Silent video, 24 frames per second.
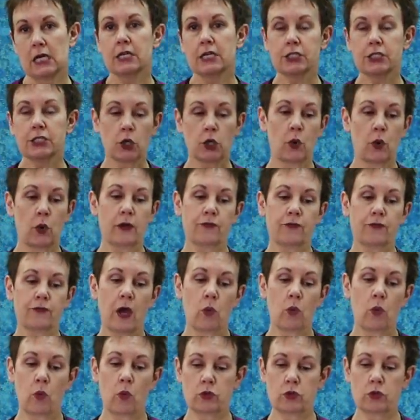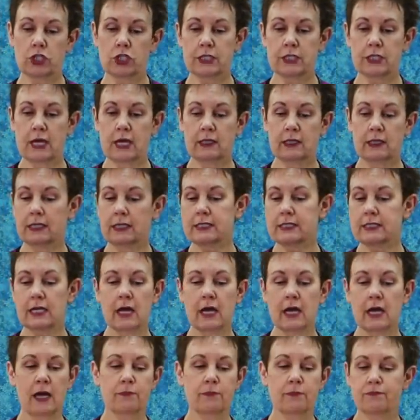So if I just had, let's say
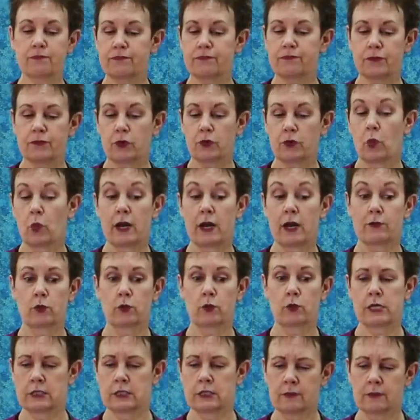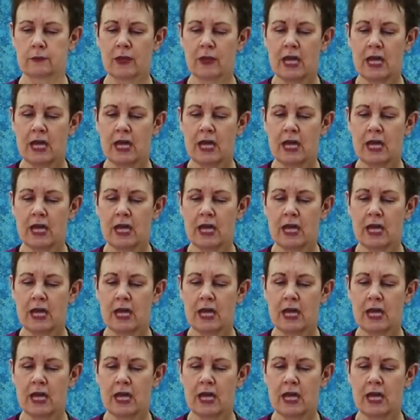I, for whatever reason,